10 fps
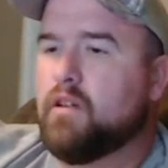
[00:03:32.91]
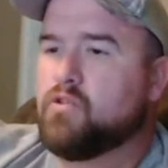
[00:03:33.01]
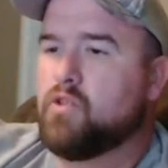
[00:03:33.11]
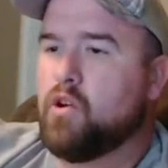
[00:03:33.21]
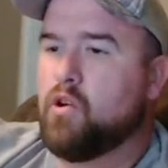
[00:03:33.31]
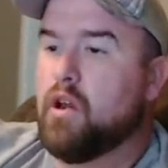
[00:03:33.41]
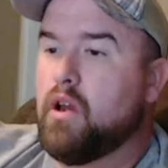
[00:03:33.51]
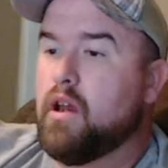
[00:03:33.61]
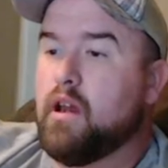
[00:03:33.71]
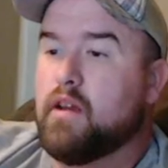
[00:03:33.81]
So
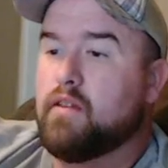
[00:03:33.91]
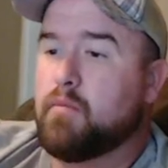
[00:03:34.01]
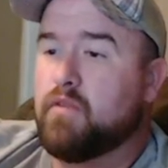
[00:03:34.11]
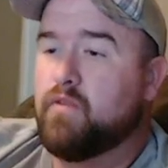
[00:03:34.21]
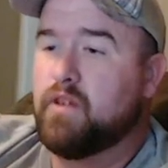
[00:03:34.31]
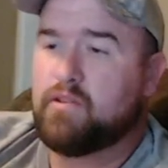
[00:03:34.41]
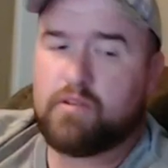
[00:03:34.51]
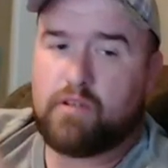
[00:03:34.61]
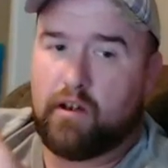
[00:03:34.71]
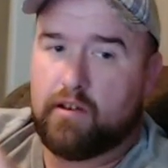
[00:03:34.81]
some of the
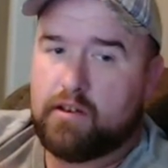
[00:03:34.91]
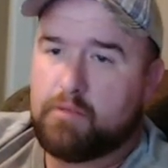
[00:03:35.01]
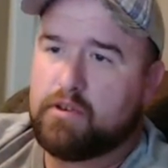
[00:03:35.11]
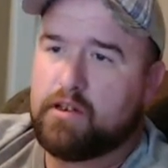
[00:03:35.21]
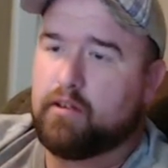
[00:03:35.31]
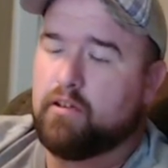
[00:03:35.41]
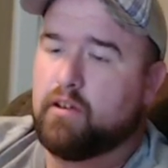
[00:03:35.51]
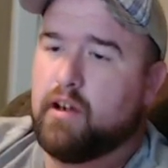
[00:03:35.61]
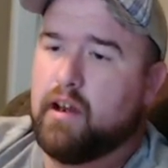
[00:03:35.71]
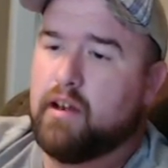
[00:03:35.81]
features on this particular
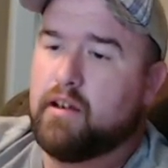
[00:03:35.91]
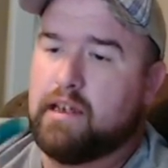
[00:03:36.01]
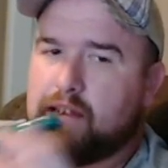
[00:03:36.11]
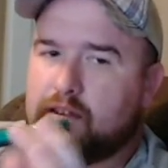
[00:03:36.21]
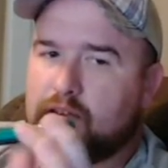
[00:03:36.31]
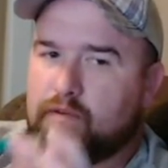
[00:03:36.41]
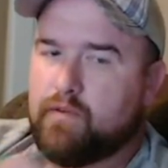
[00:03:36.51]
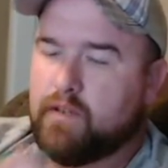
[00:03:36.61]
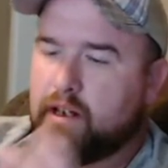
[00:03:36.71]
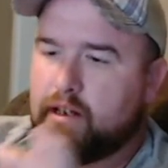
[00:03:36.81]
guy, it's
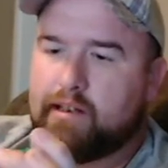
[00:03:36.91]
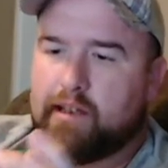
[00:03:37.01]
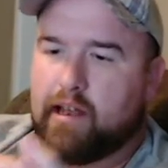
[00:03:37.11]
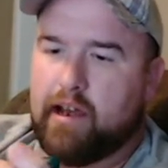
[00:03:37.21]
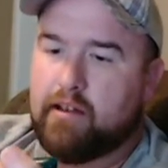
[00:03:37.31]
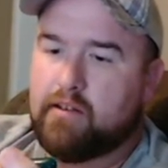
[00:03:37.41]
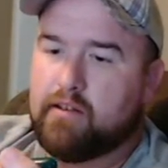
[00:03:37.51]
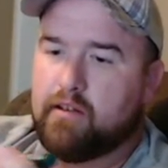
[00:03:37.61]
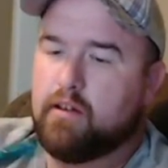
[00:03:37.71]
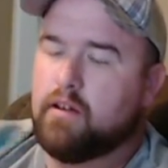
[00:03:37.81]
very
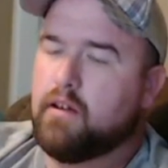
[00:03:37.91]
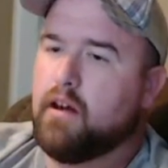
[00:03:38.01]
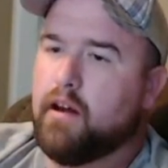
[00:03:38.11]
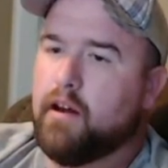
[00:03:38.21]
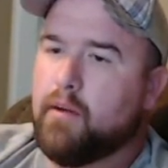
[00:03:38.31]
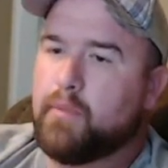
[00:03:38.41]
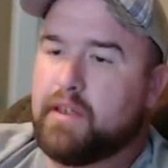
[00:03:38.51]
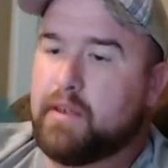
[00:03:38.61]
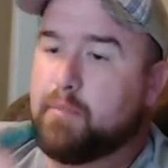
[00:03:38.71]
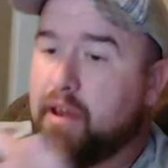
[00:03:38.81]
light.
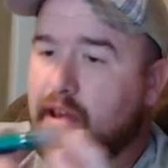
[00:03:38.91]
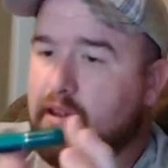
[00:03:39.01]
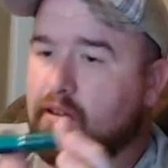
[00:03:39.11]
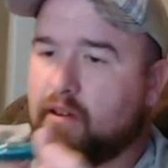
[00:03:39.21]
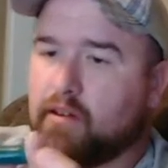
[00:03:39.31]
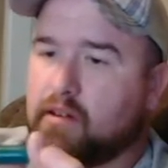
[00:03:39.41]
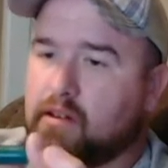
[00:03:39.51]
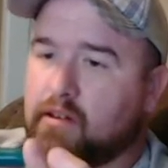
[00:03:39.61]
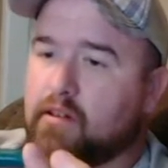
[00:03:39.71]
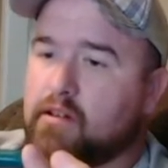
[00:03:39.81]
The paint on
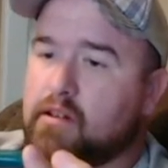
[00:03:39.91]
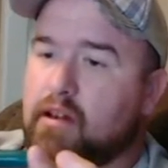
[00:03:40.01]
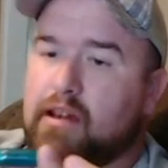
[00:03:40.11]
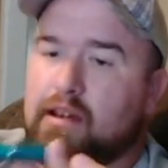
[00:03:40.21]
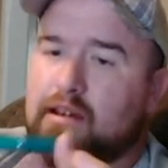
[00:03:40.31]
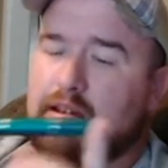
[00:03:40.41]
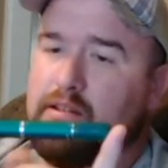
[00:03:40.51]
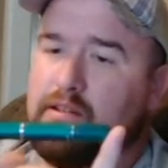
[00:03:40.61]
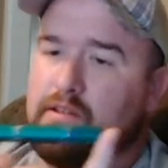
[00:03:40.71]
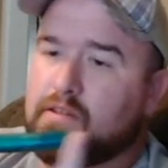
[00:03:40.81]
here
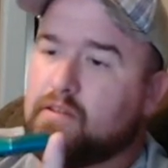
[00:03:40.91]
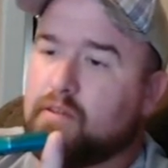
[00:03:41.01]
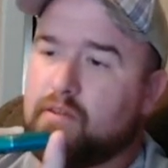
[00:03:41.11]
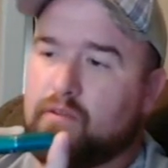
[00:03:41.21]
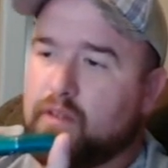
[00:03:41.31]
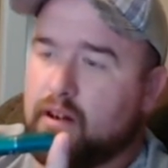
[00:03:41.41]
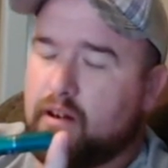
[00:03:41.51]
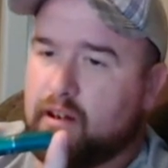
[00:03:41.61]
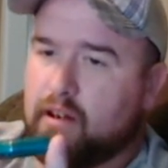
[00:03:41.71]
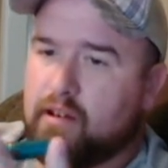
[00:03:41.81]
is
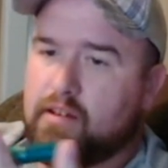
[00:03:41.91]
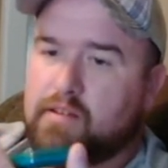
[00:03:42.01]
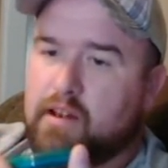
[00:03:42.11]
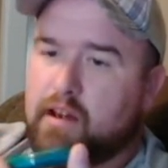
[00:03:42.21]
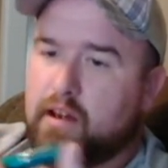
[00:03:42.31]
very nice.